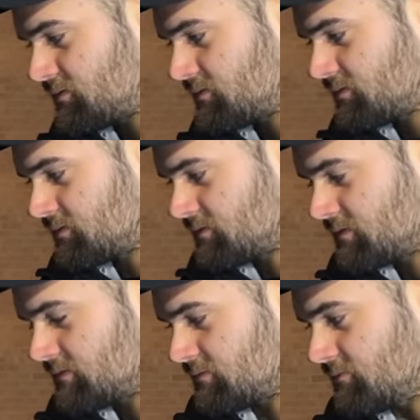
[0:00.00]

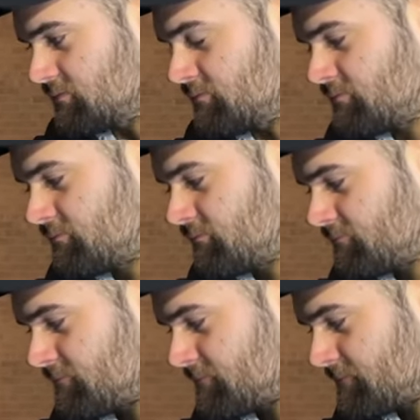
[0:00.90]

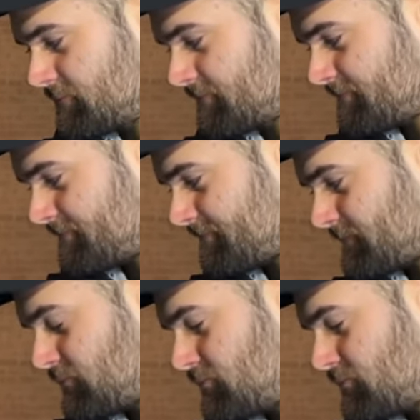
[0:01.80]
The person shown says nothing.